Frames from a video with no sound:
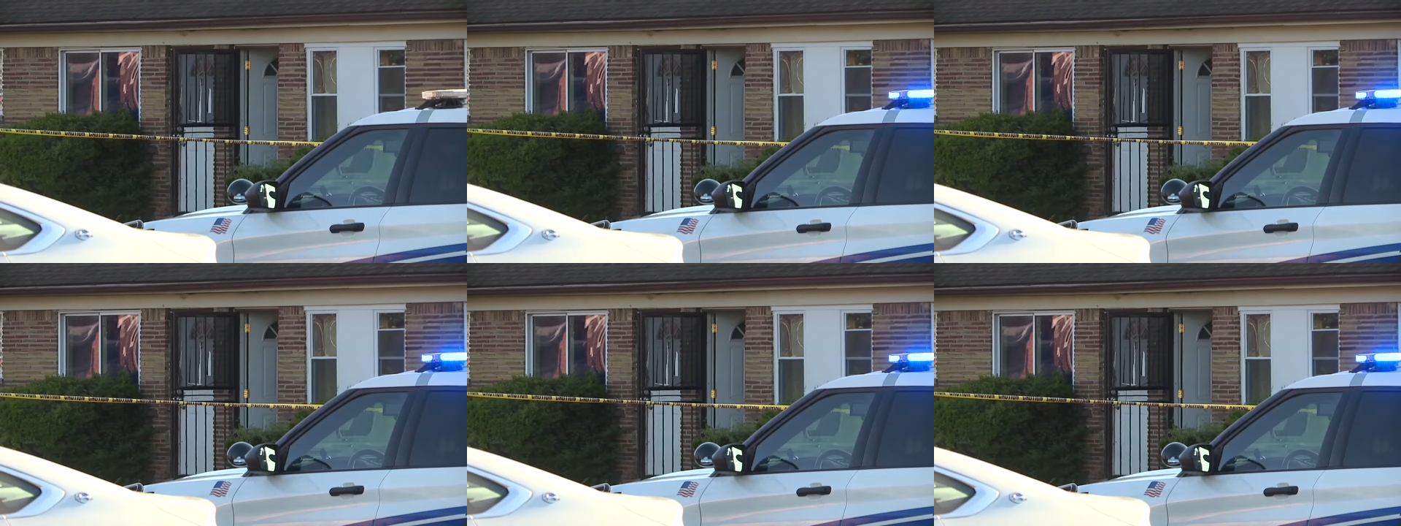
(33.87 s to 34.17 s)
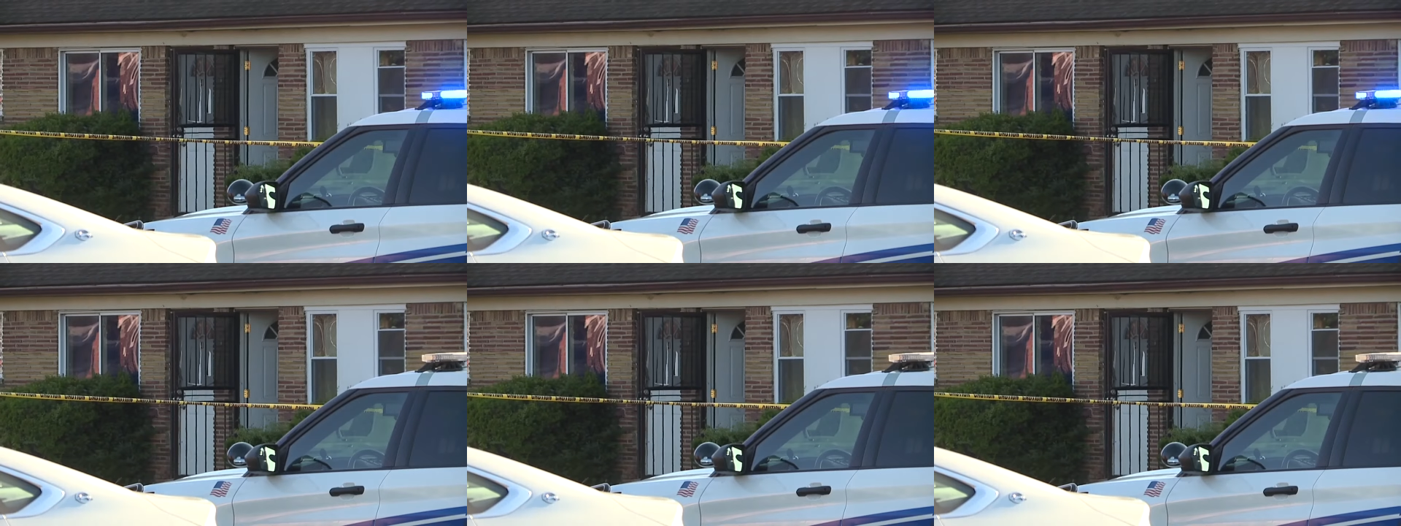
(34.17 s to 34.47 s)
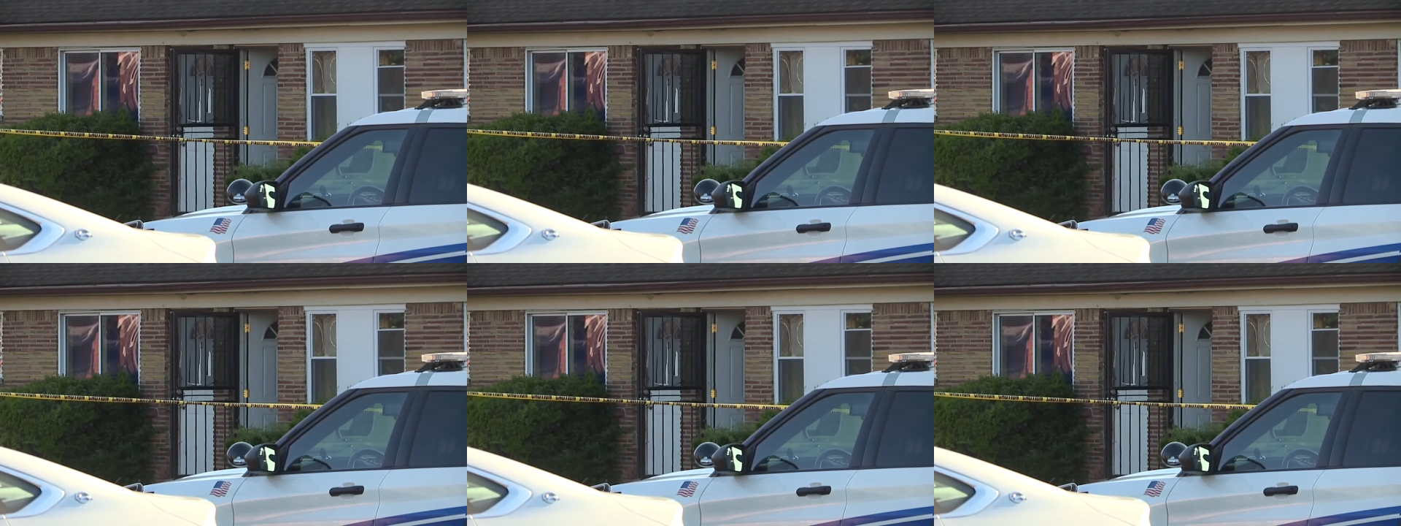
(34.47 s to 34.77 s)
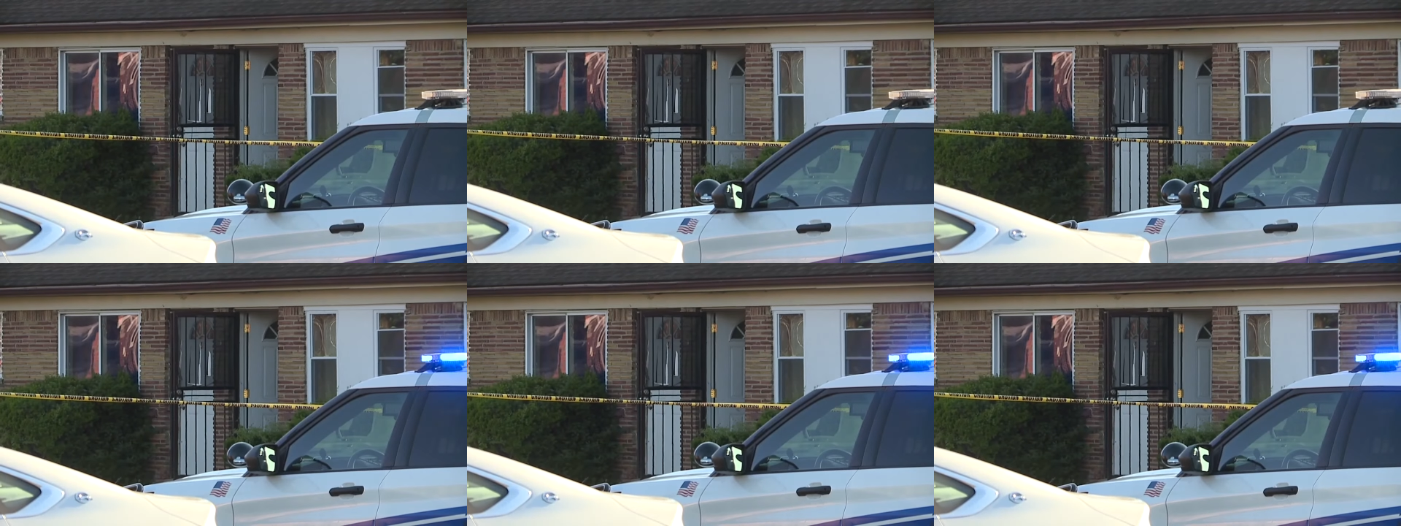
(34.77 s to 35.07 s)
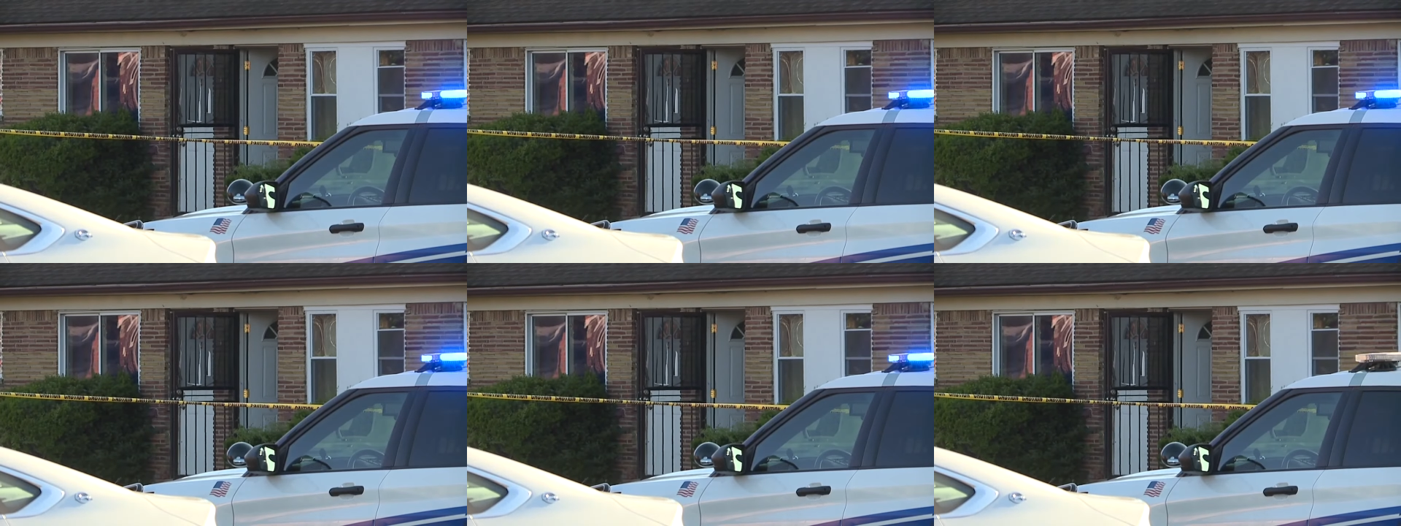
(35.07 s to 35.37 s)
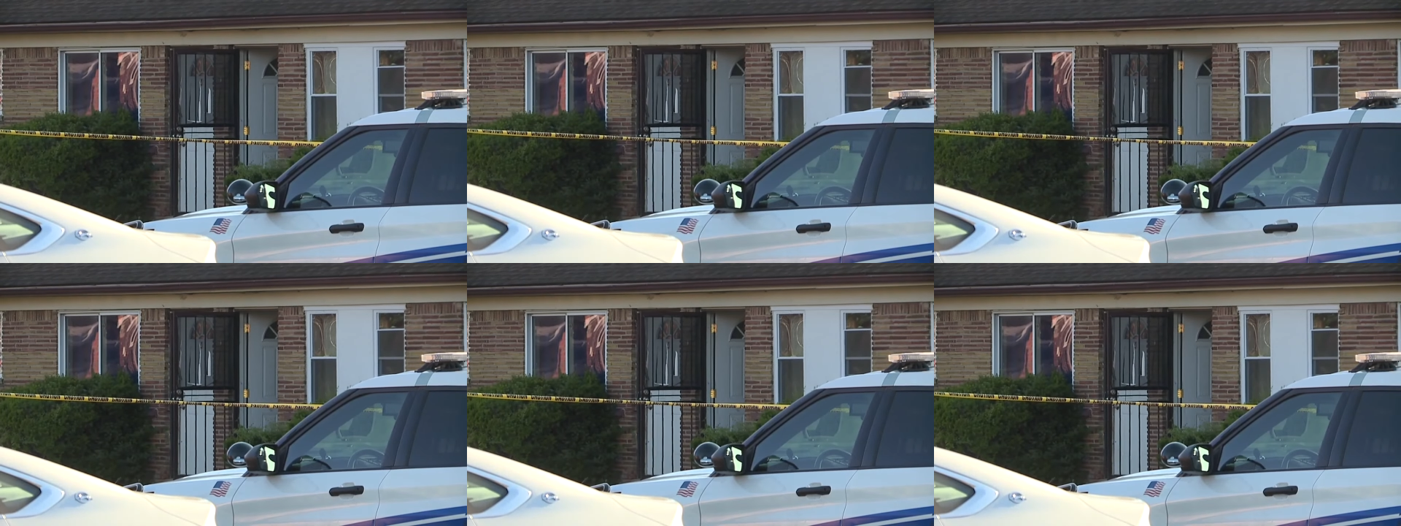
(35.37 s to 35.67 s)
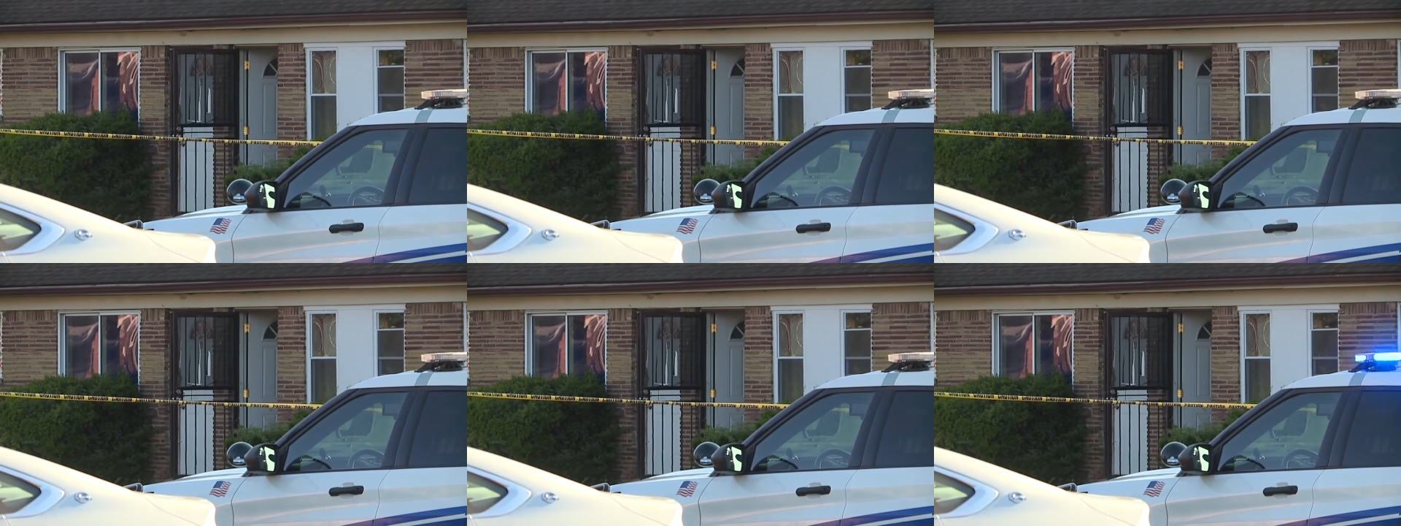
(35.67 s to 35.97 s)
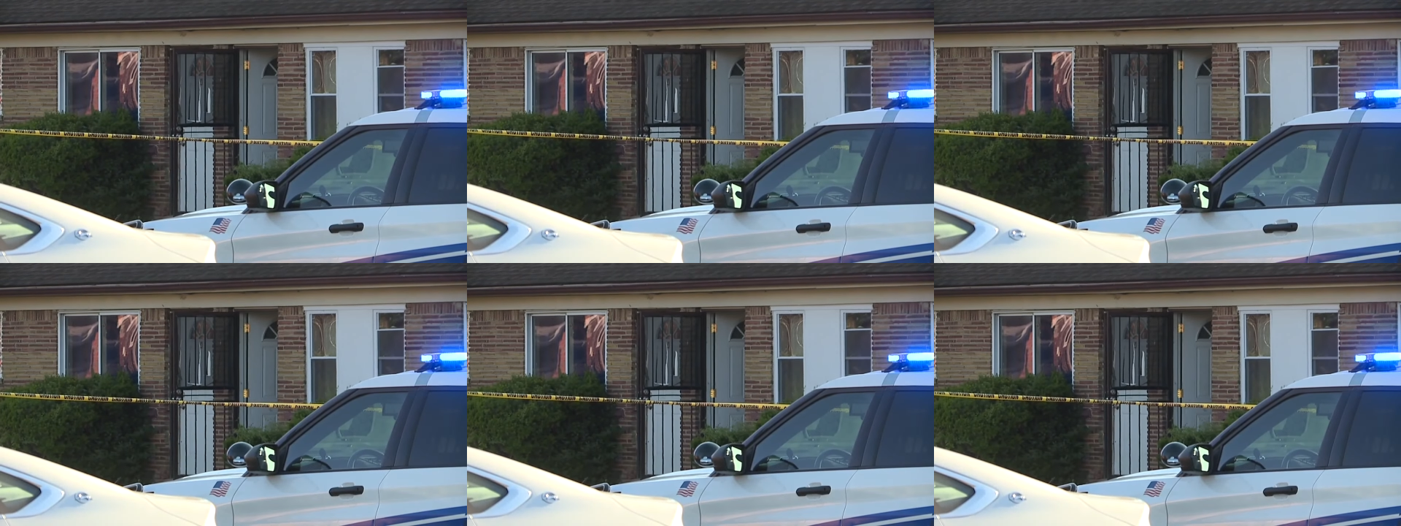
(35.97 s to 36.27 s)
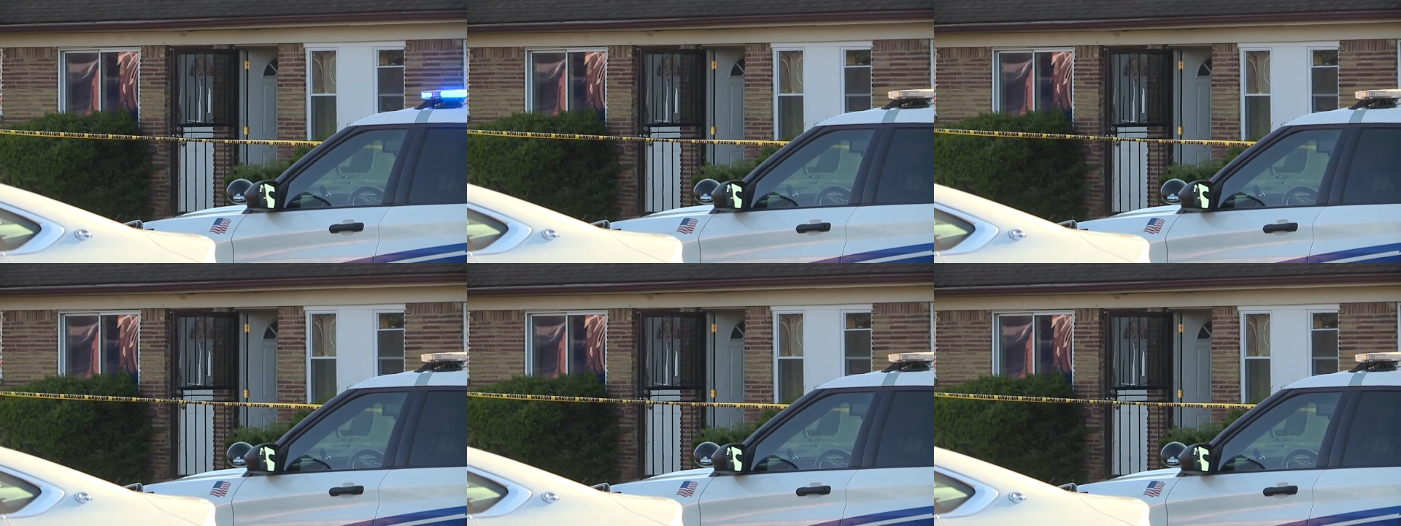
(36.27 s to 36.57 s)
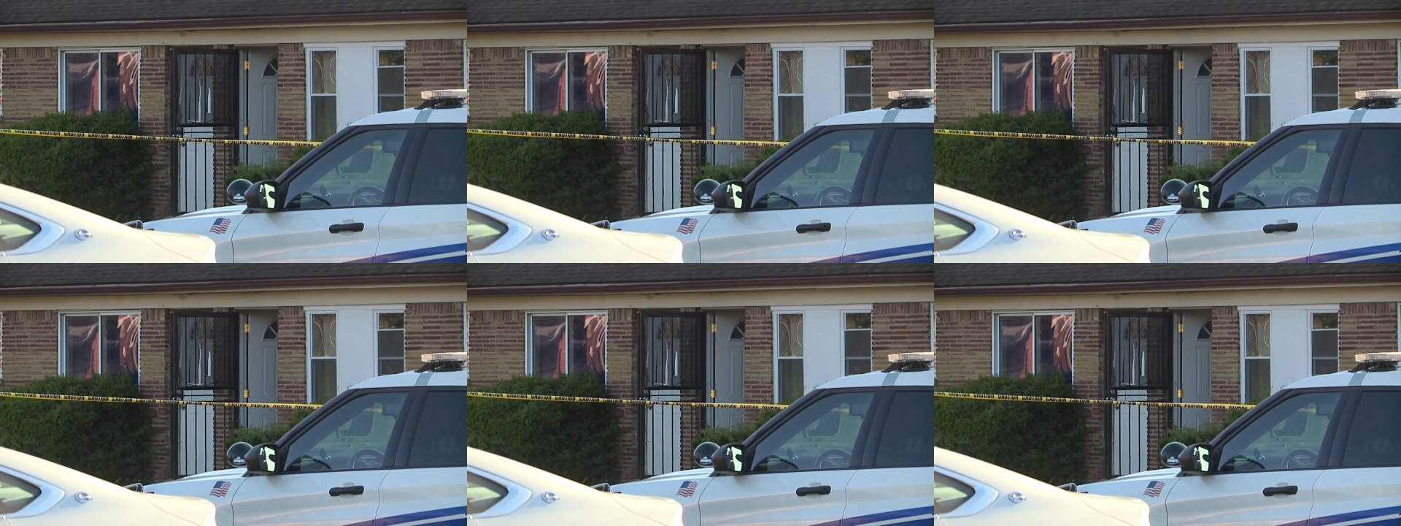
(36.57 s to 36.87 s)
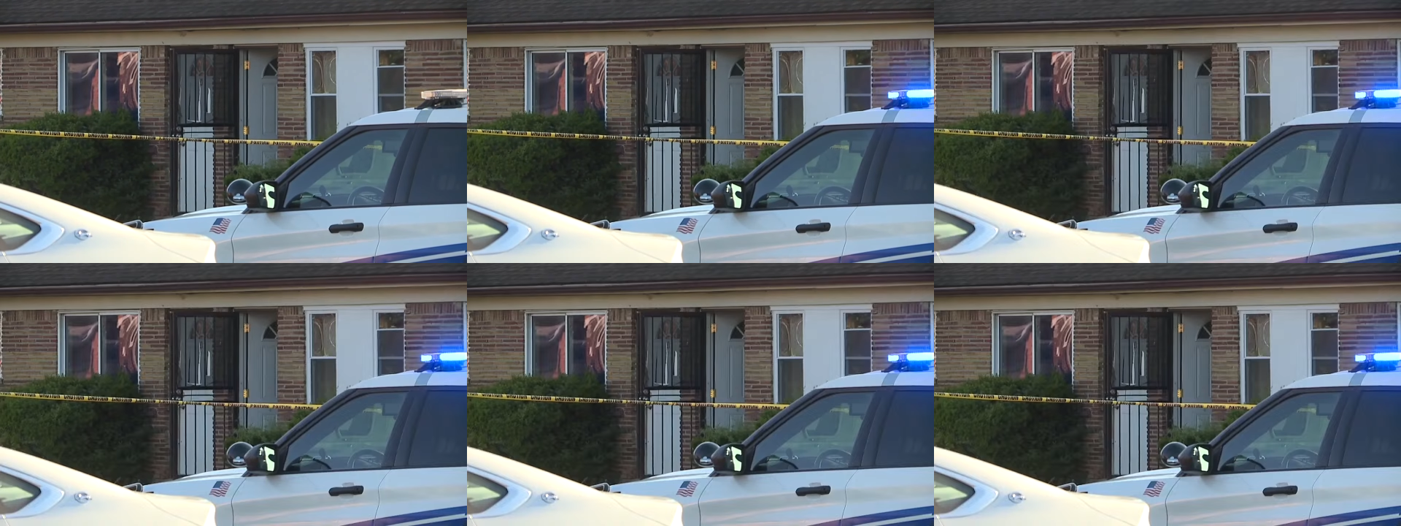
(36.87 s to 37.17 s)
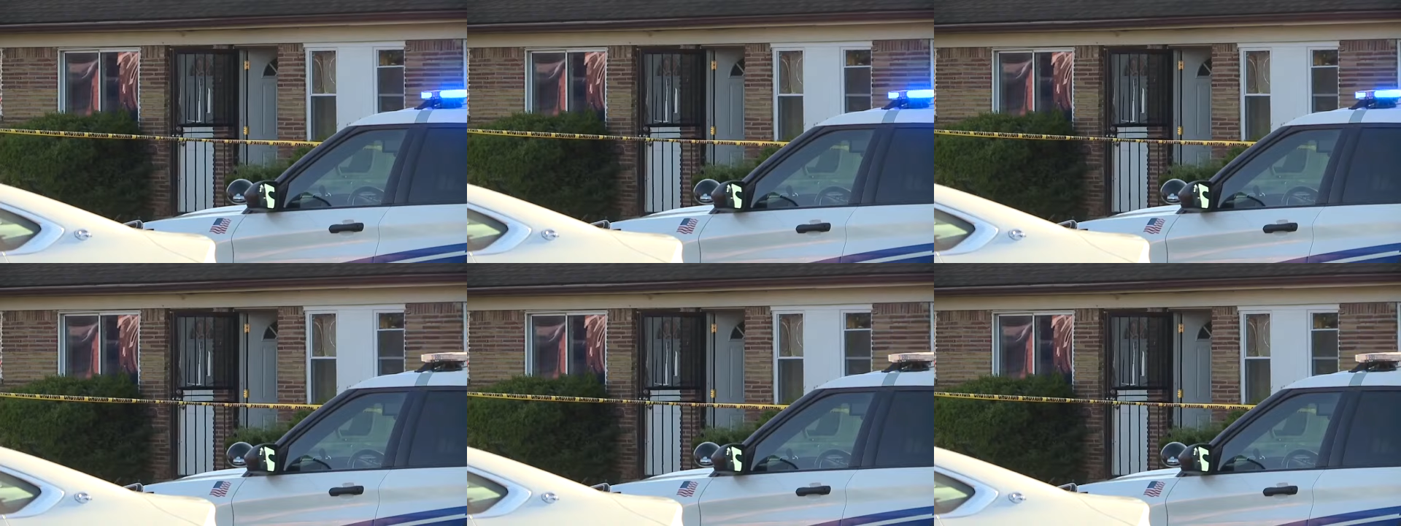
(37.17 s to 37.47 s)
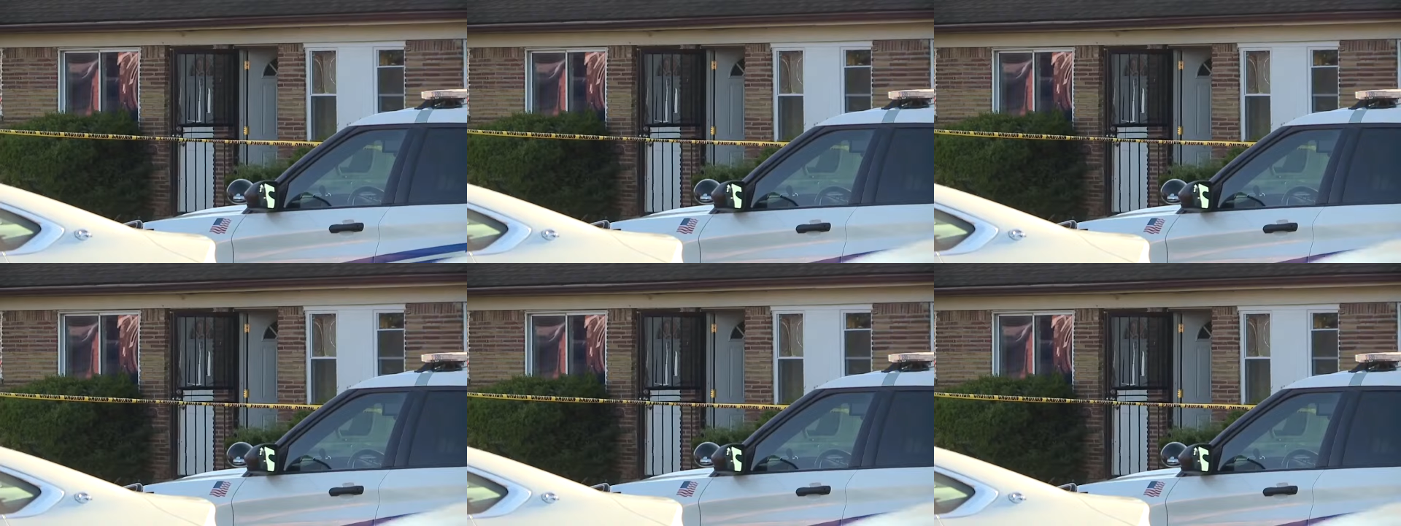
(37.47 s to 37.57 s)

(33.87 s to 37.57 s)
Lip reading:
Nobody's mouth can be seen.